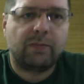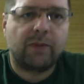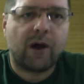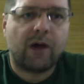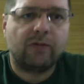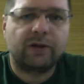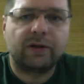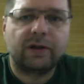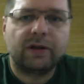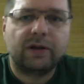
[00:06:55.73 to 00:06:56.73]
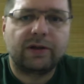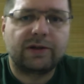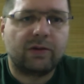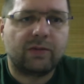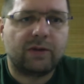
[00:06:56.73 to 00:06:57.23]
bound
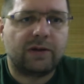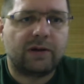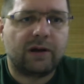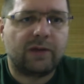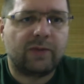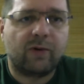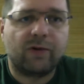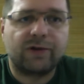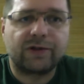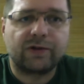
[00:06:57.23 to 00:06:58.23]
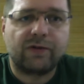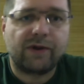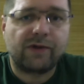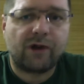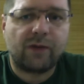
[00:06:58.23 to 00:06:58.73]
some Ethernet ports or
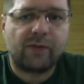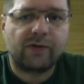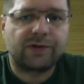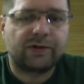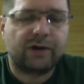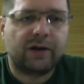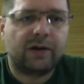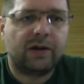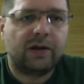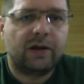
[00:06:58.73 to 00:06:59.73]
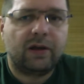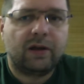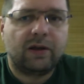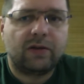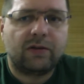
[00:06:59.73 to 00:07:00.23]
virtual ports together
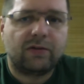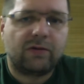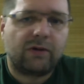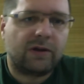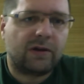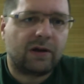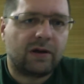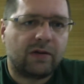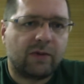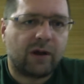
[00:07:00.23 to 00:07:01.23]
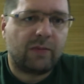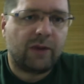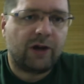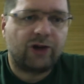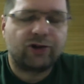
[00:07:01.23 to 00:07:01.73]
to creating a one bridge,